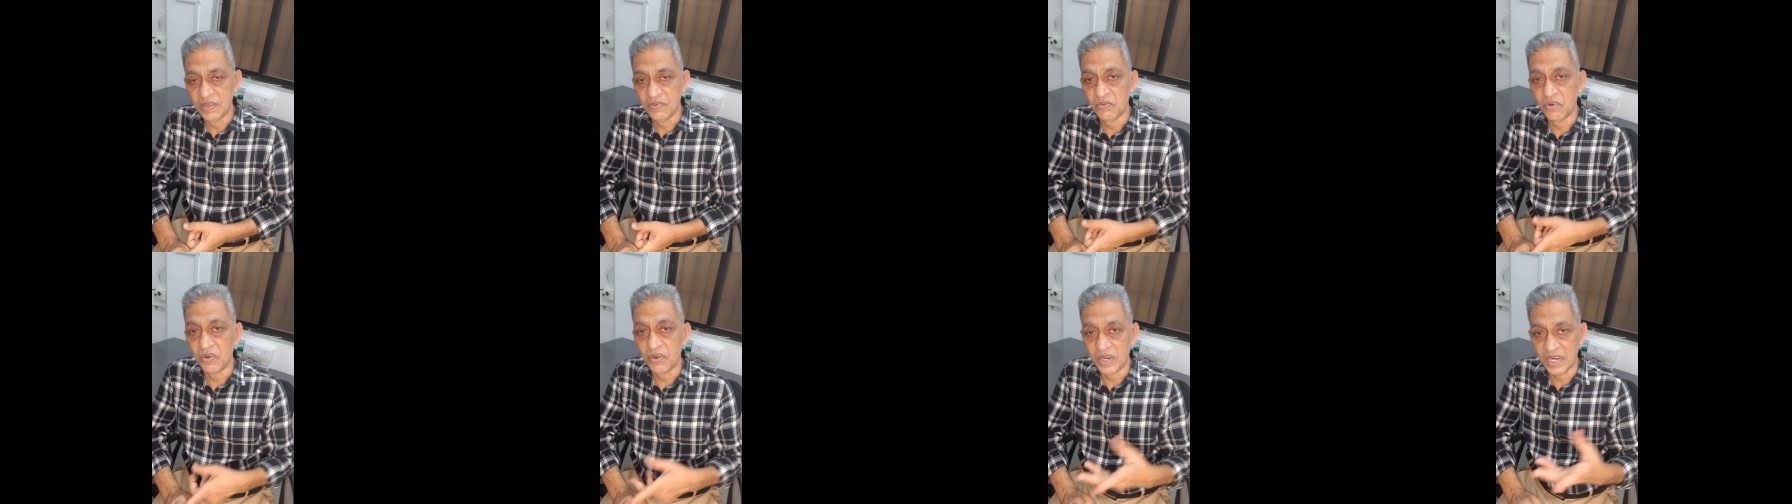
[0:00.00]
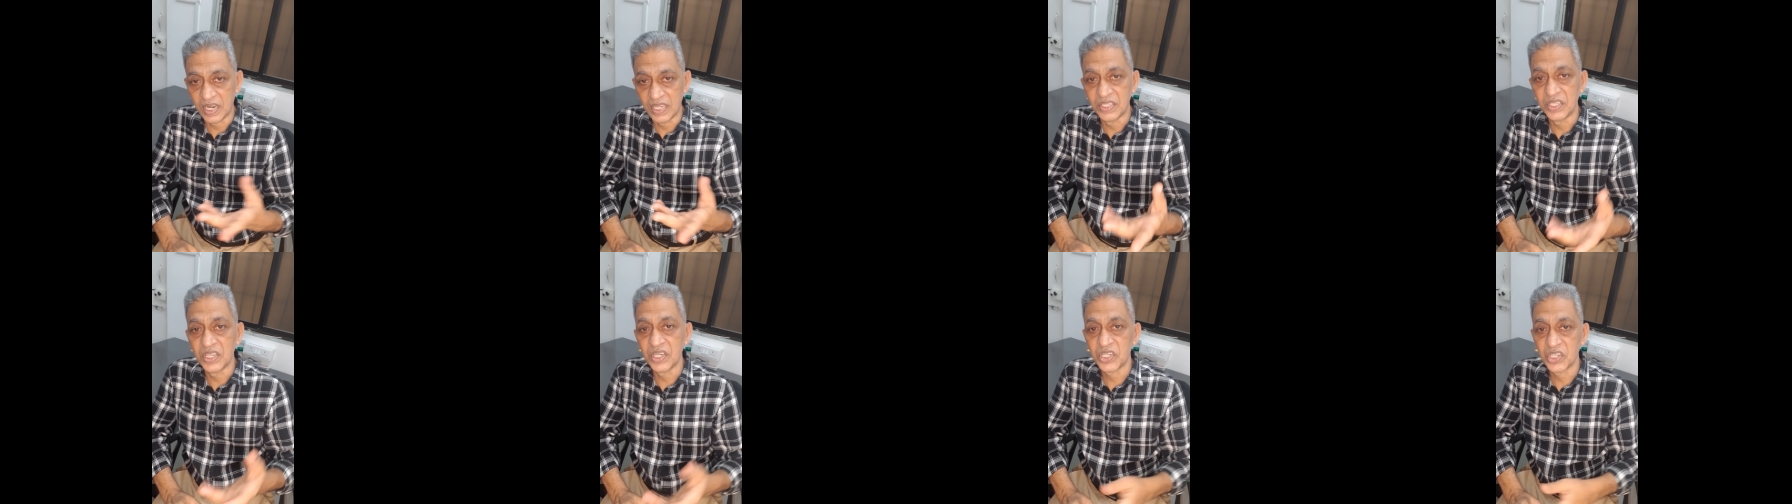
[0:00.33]
For
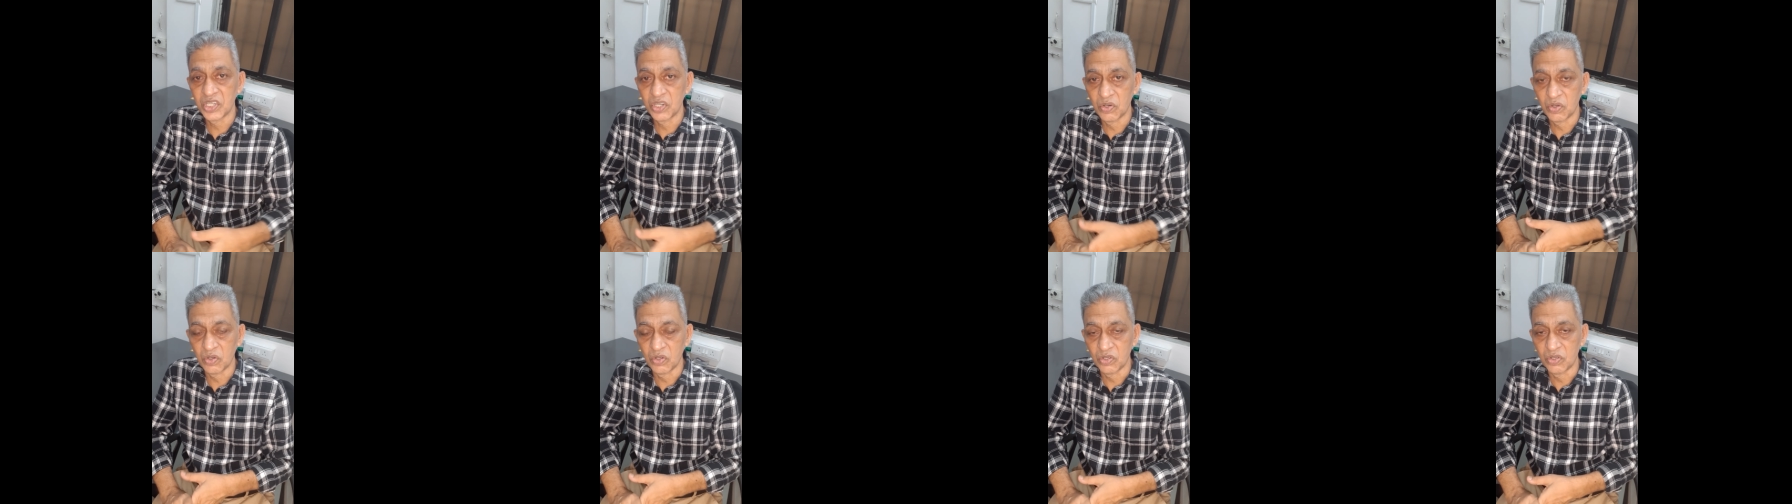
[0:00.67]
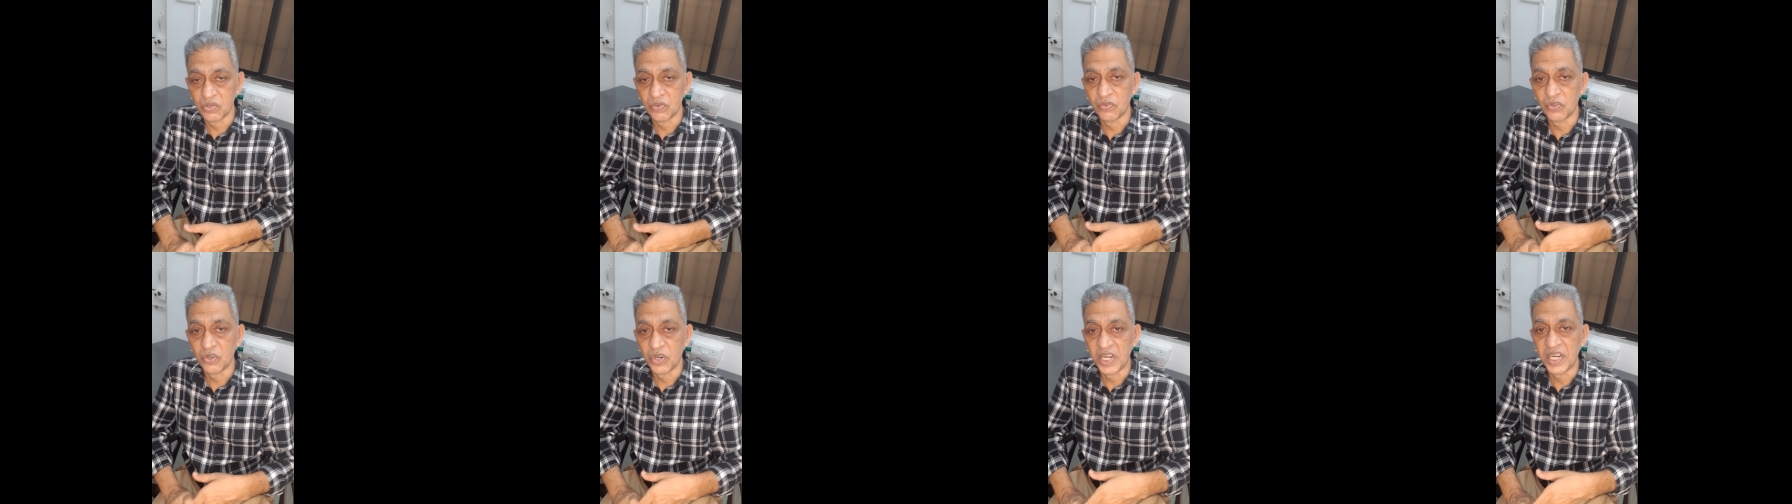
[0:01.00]
transaction also,
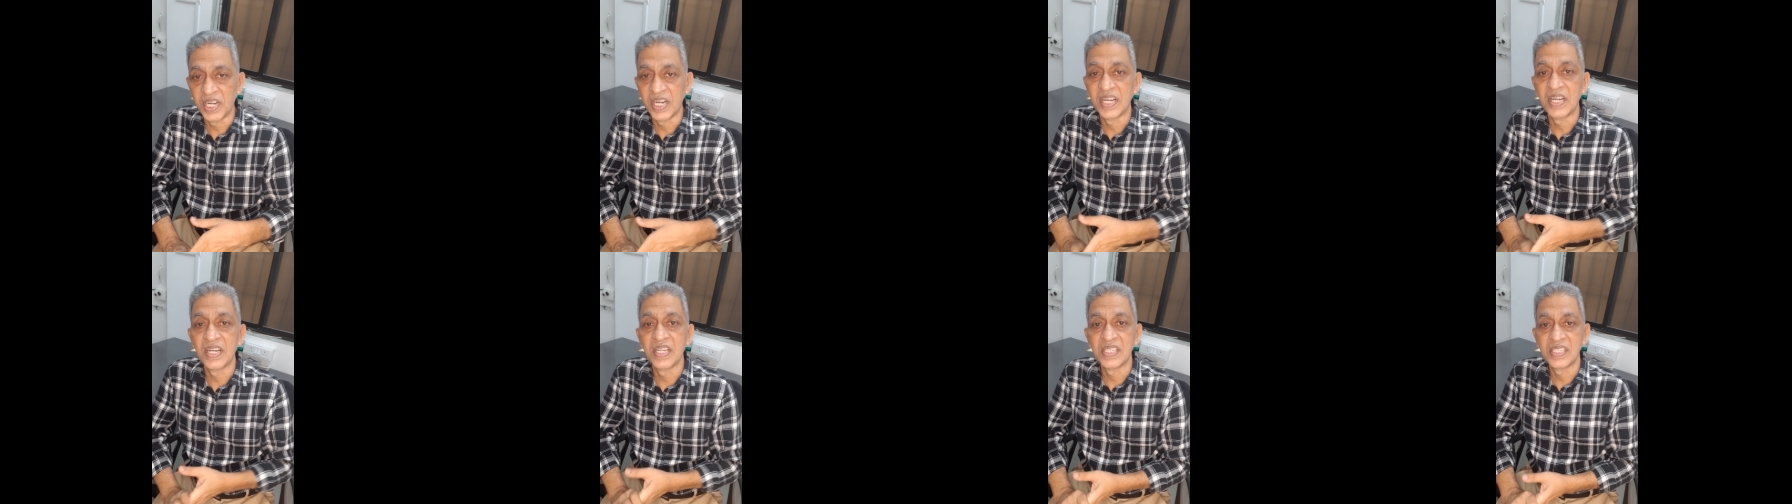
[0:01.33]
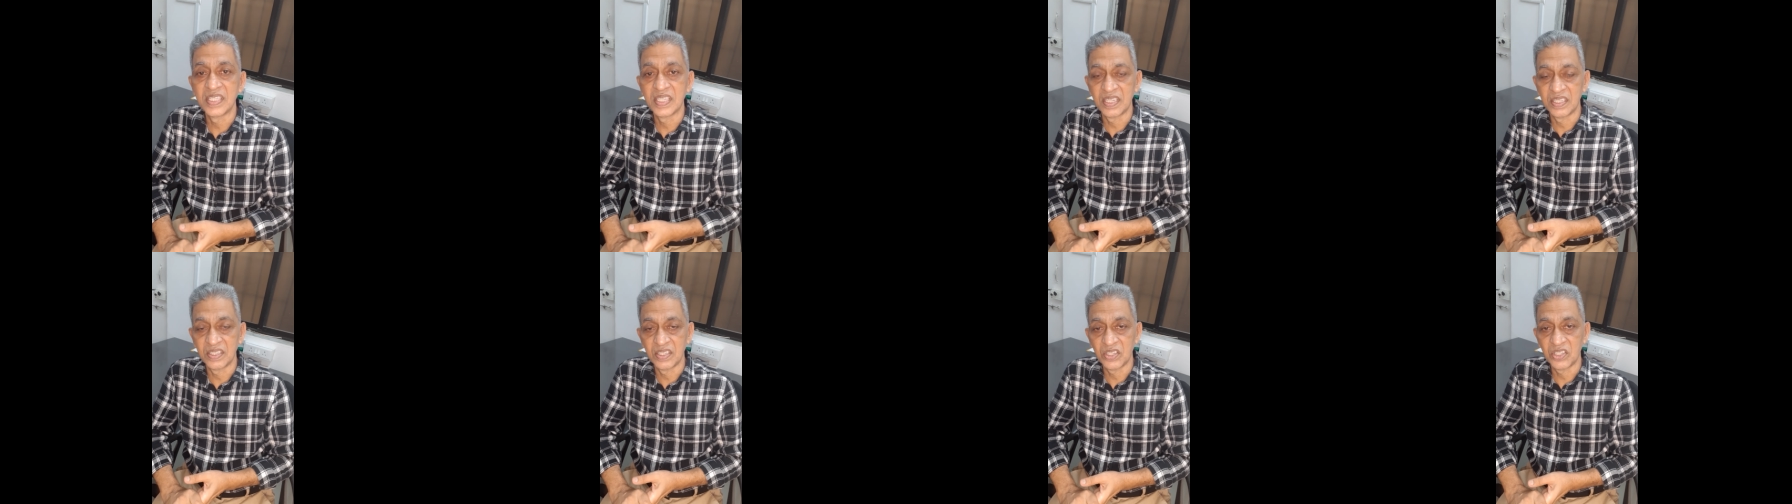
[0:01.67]
for attendance
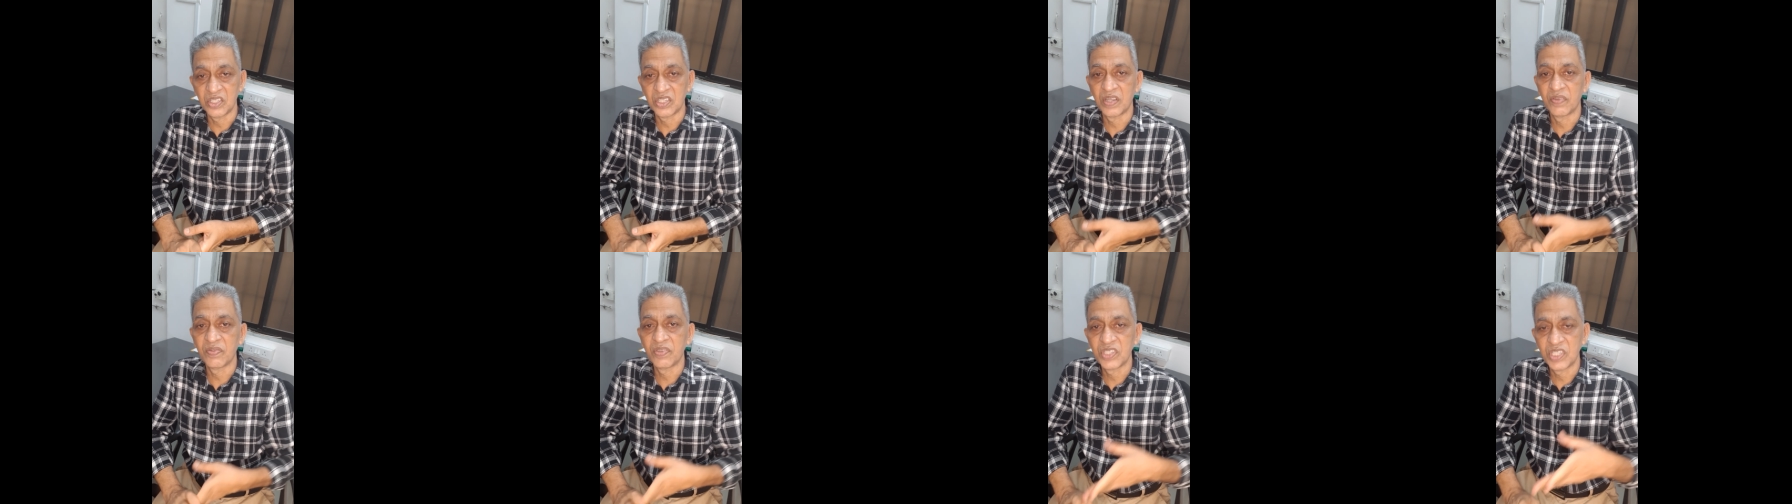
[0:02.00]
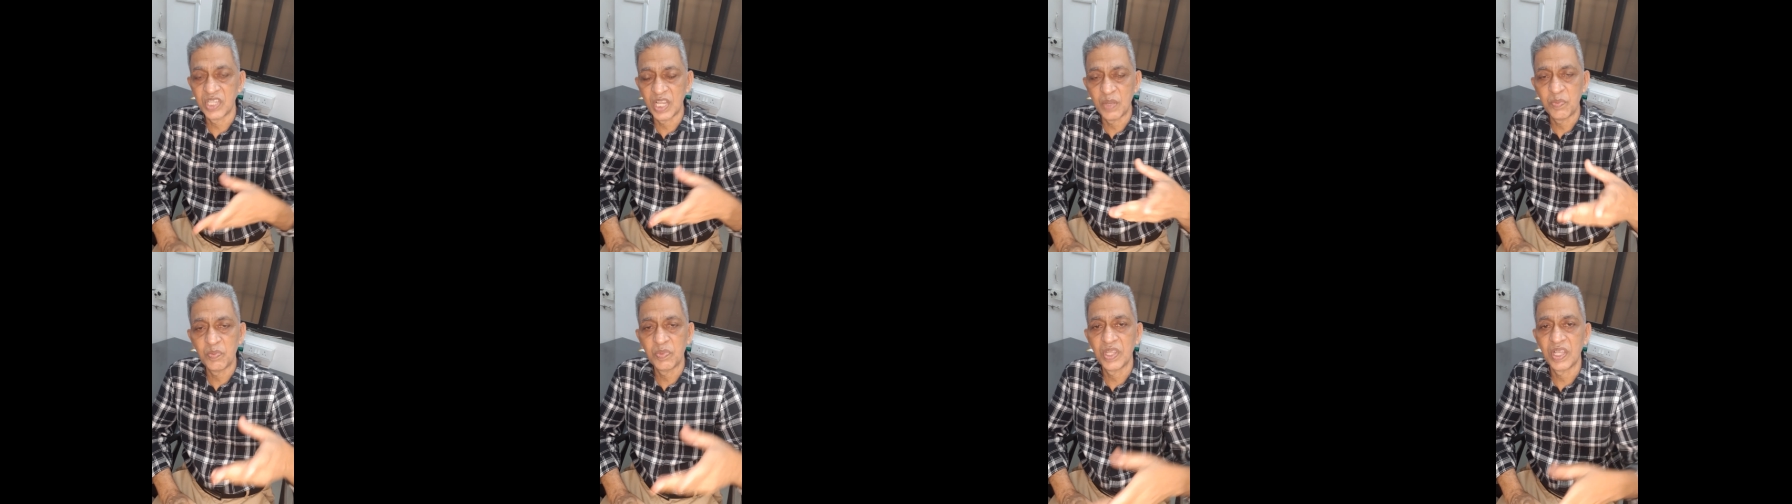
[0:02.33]
and other stuff,
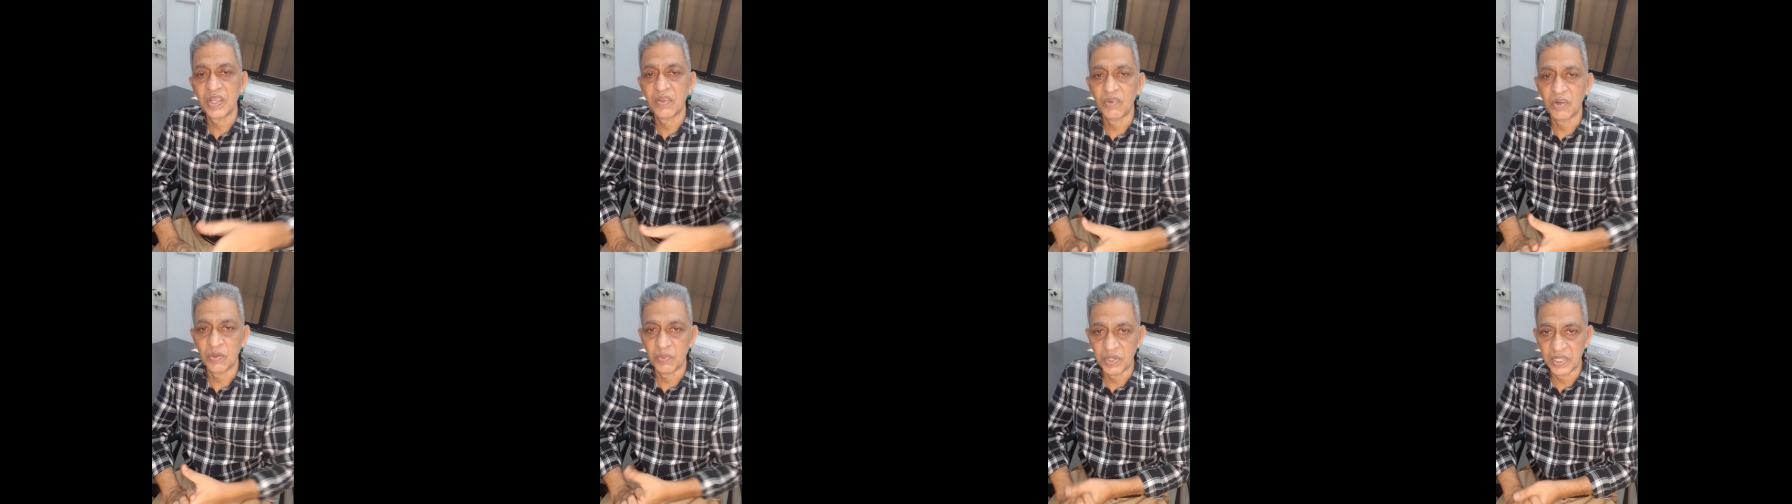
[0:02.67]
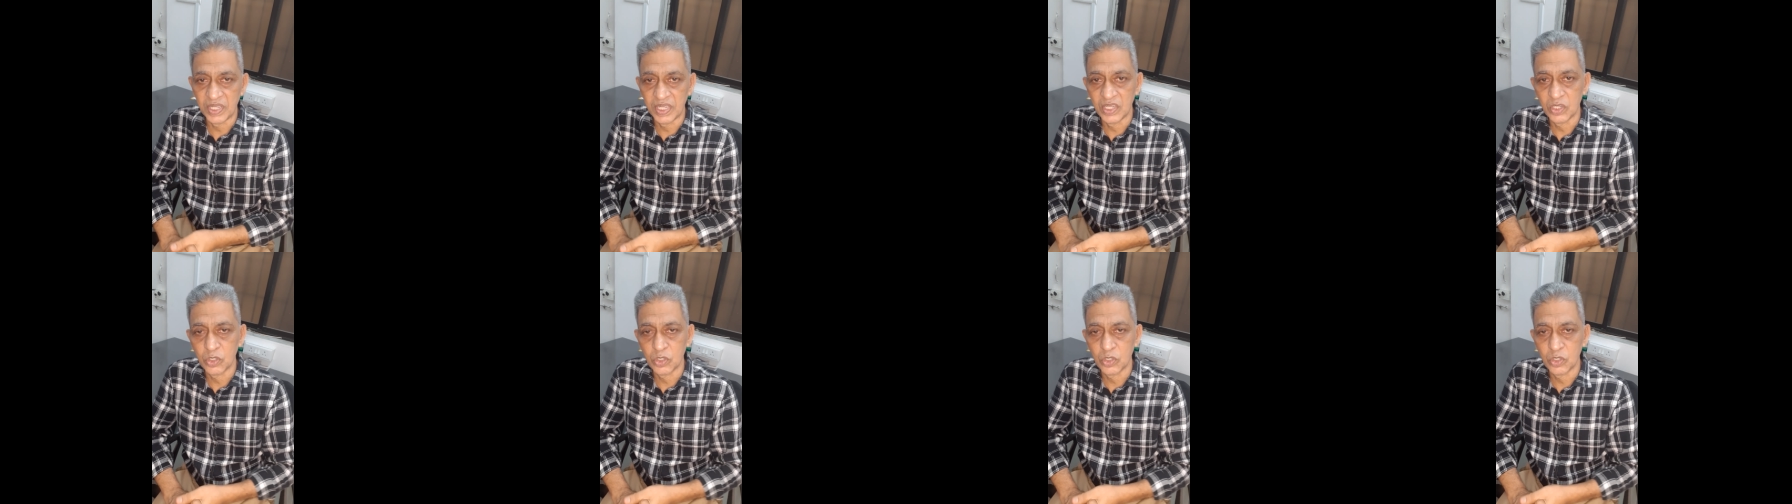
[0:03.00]
same thing will be there.